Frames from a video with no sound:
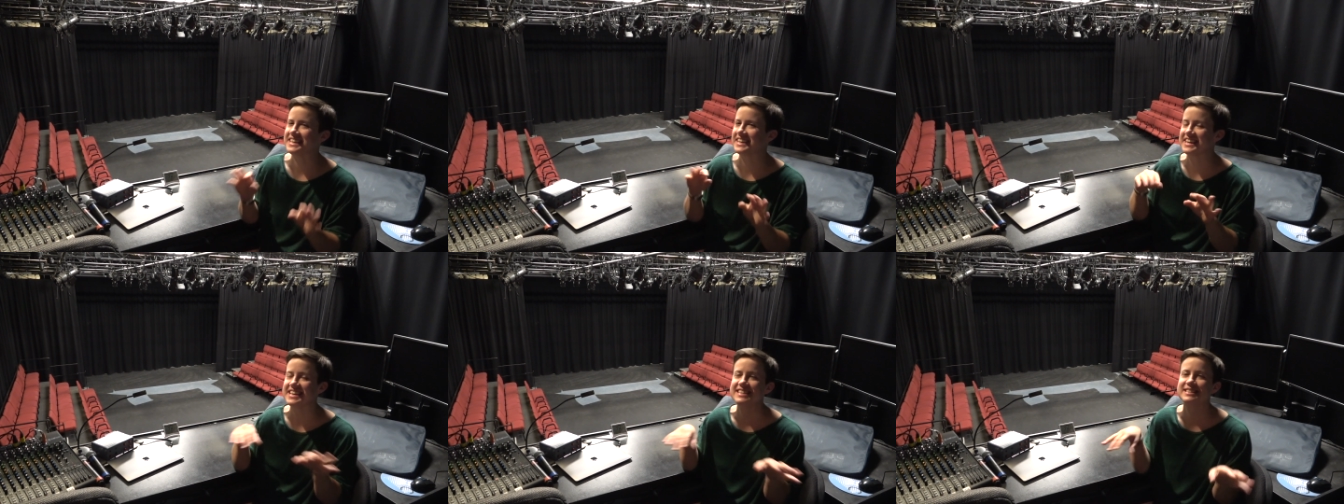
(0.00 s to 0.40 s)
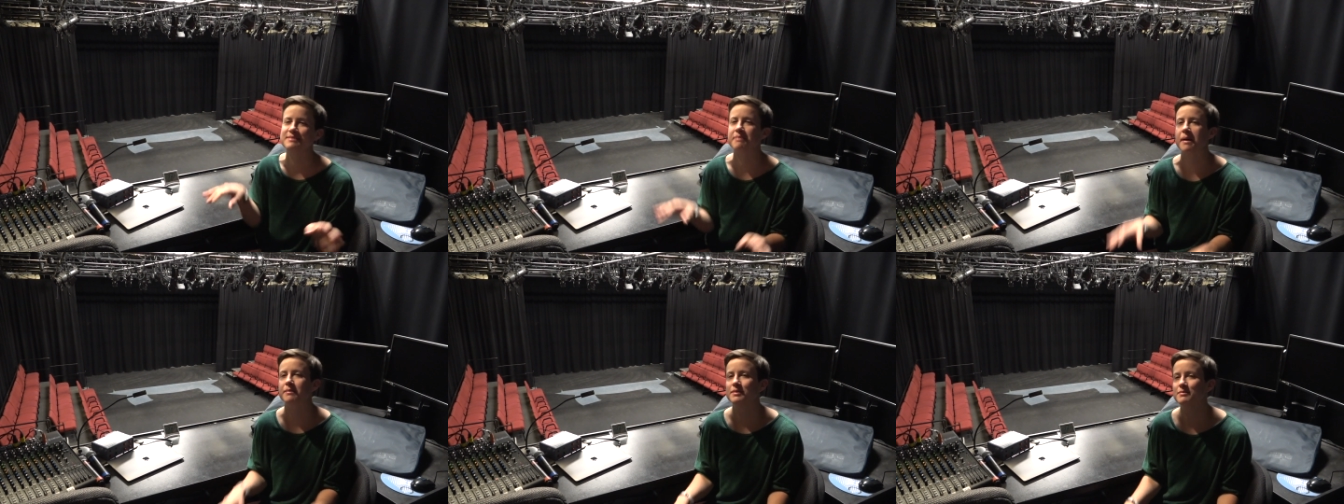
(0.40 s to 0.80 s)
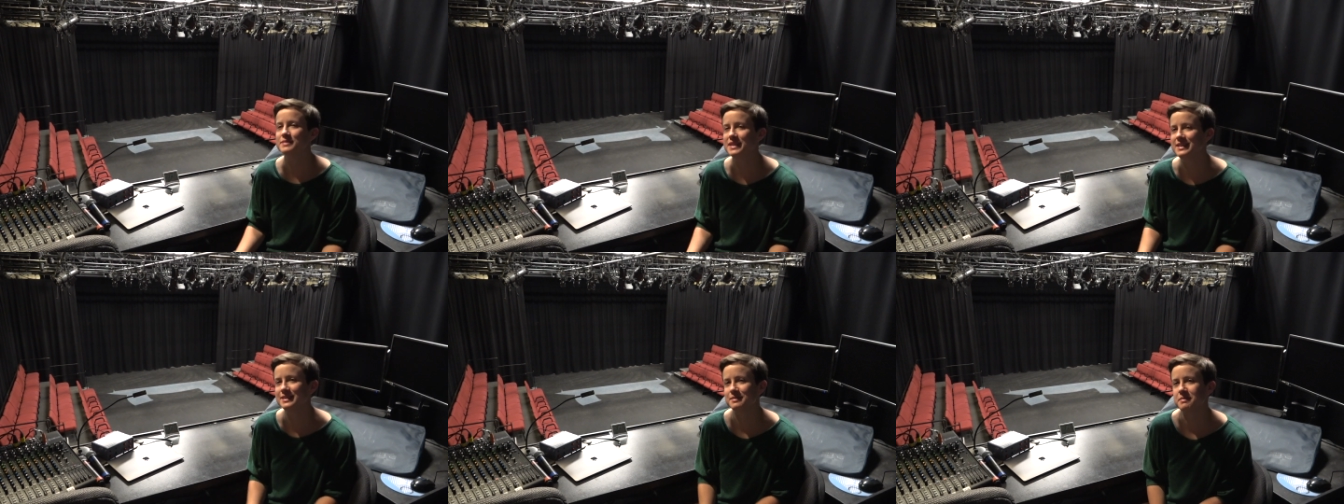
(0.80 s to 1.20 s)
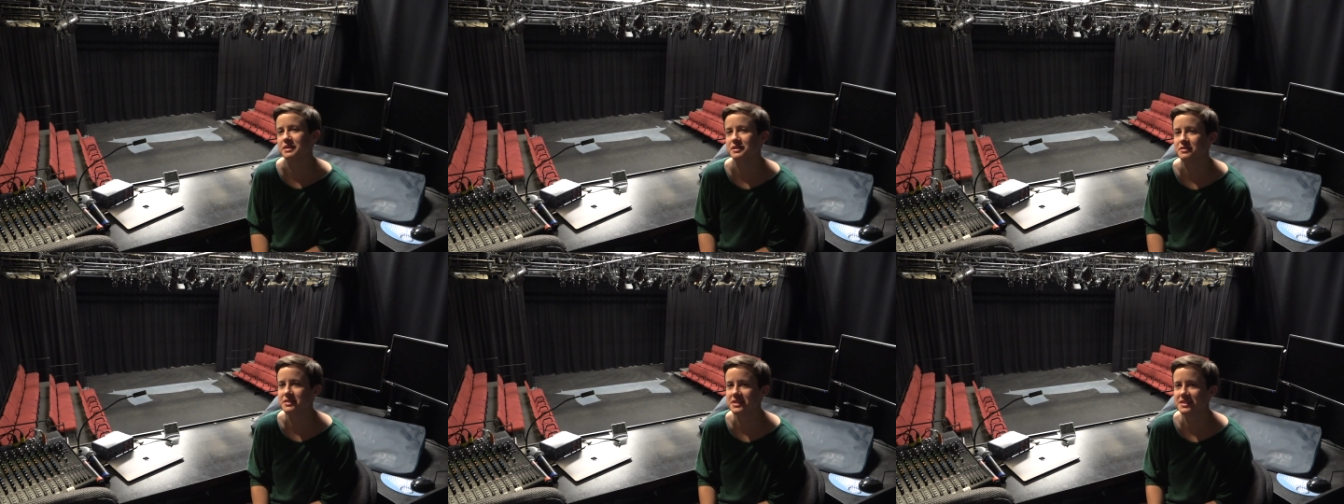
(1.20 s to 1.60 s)
easy problems, easy
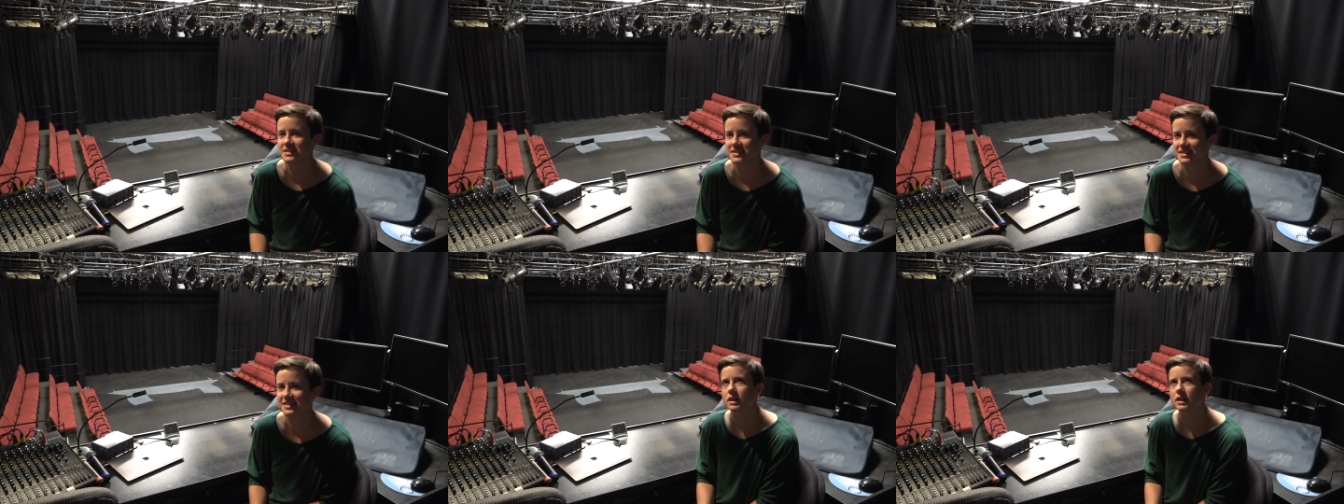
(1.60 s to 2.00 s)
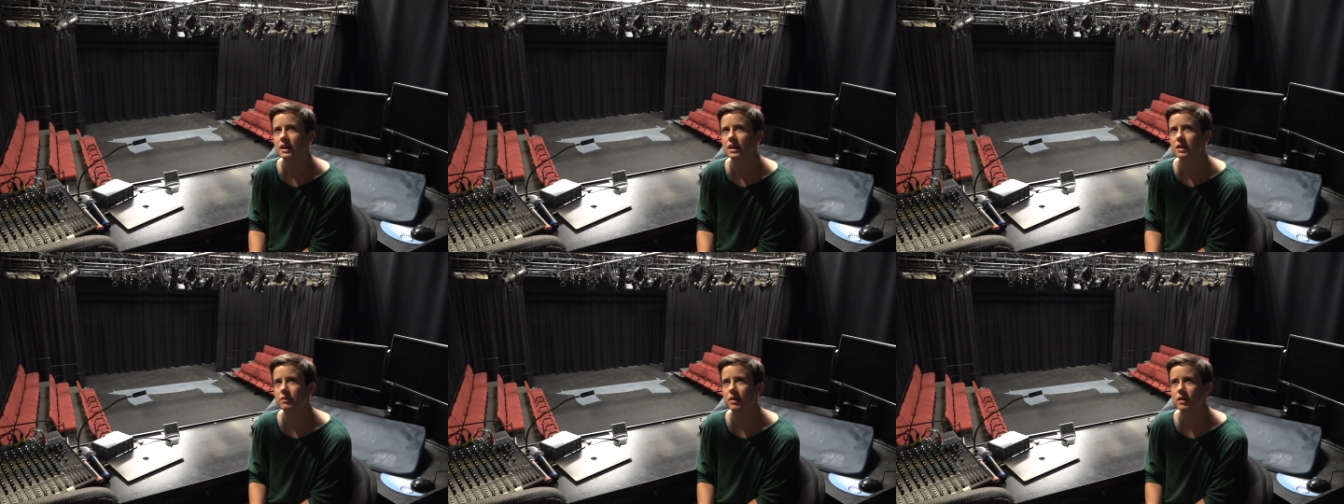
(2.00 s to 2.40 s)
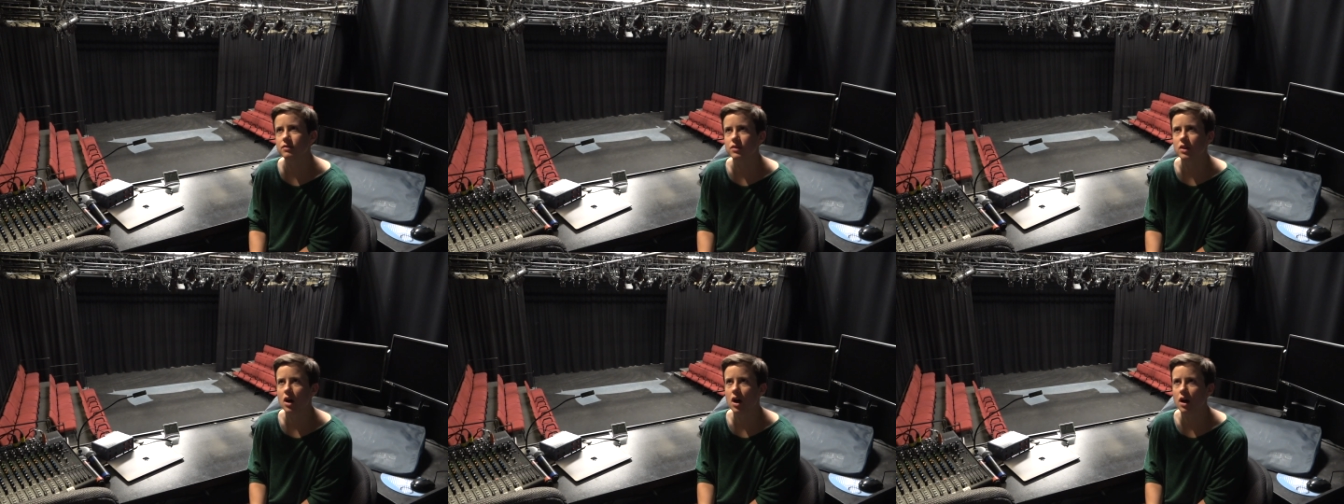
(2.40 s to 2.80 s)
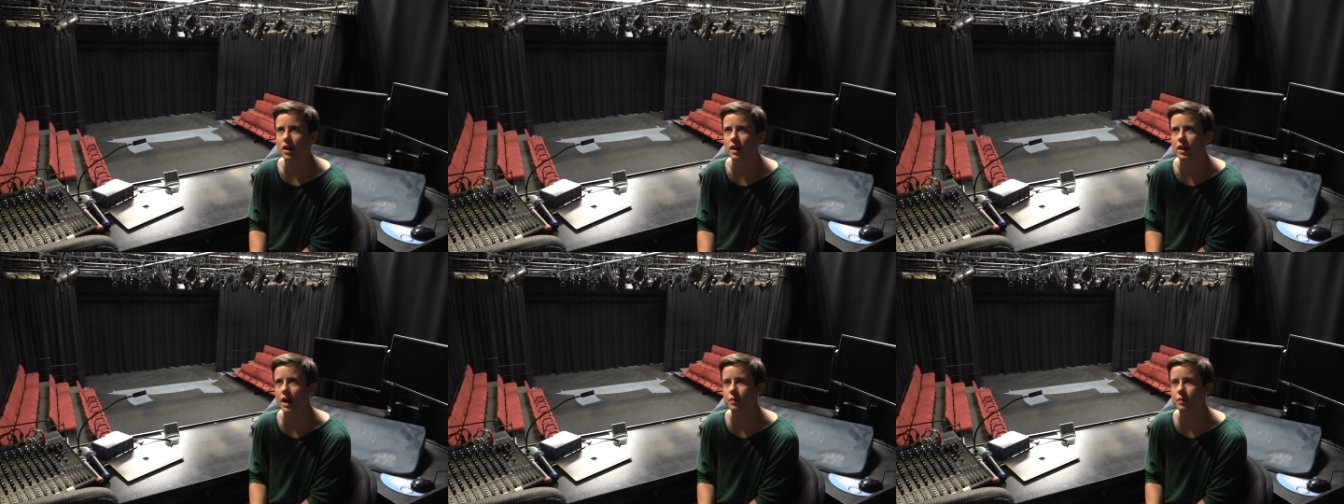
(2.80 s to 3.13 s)
mysteries. Getting ready for the audit,